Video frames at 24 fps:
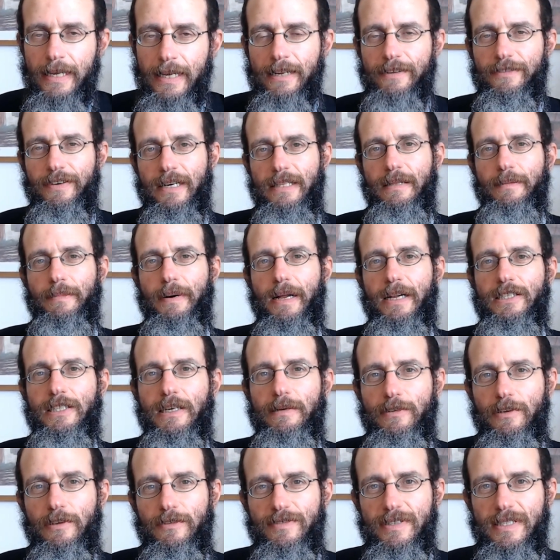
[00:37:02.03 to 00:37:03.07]
In fact, the Baal
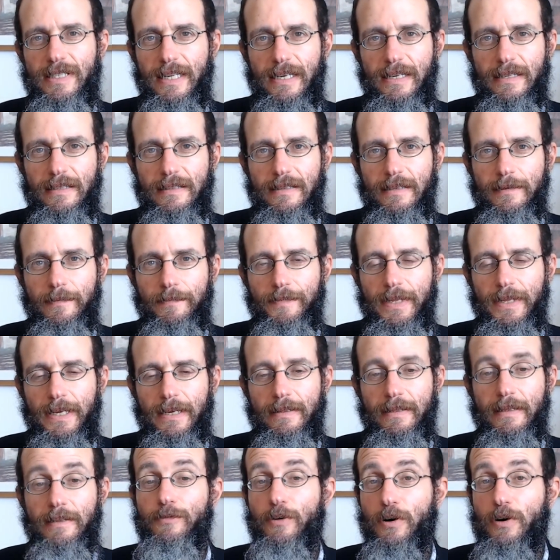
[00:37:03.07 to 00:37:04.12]
Shem Tov said that